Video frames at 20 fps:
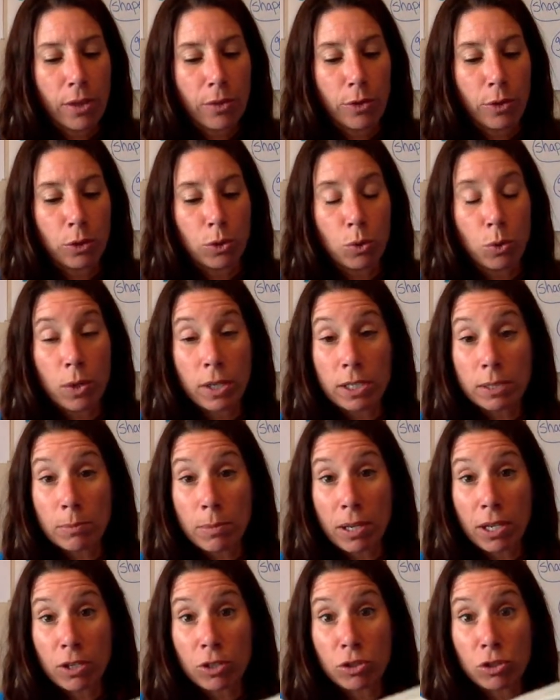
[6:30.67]
The
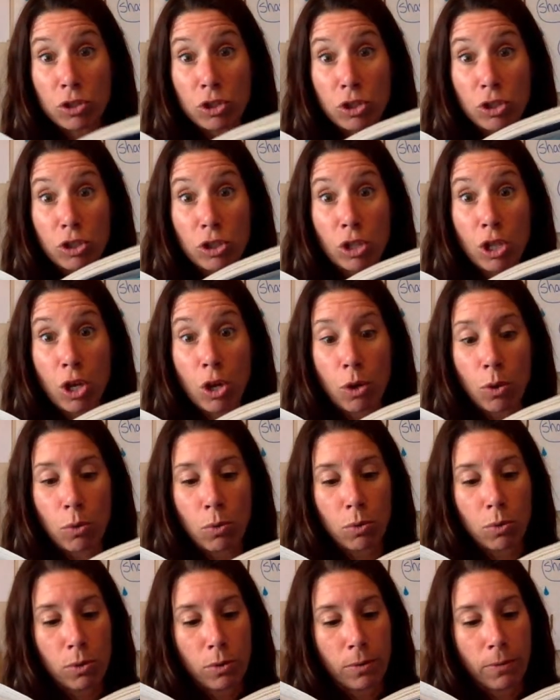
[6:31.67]
noisemakers
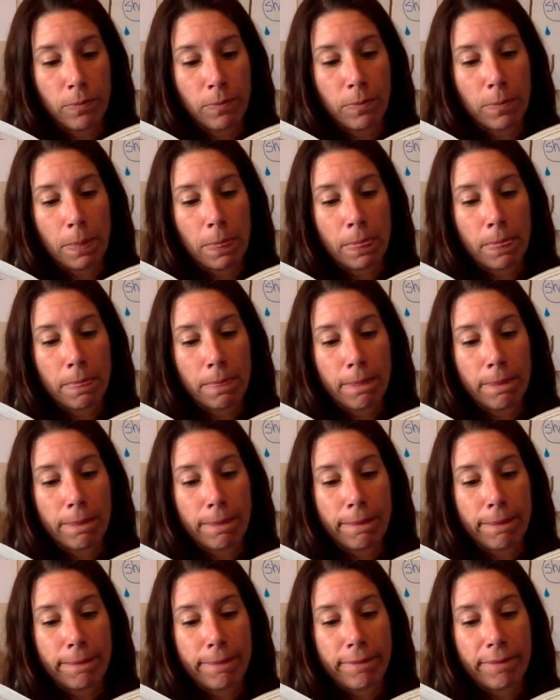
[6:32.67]
slow
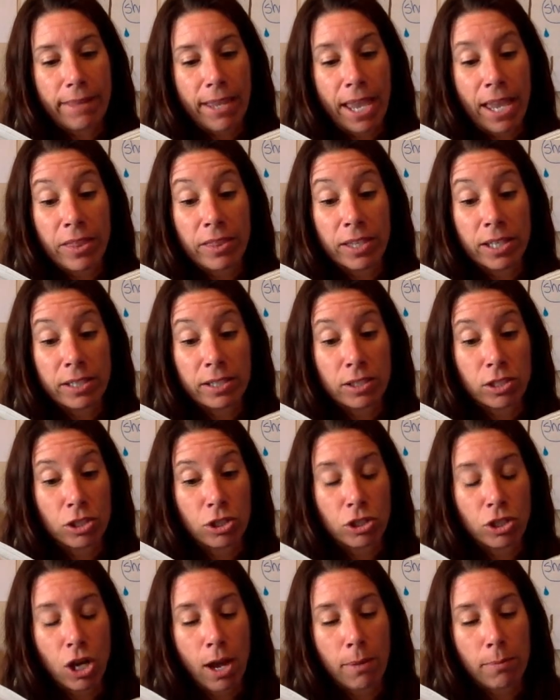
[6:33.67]
and then
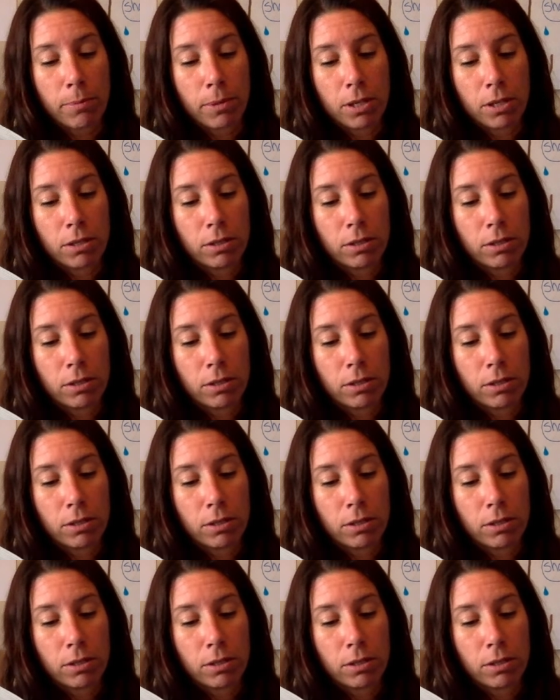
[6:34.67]
stop.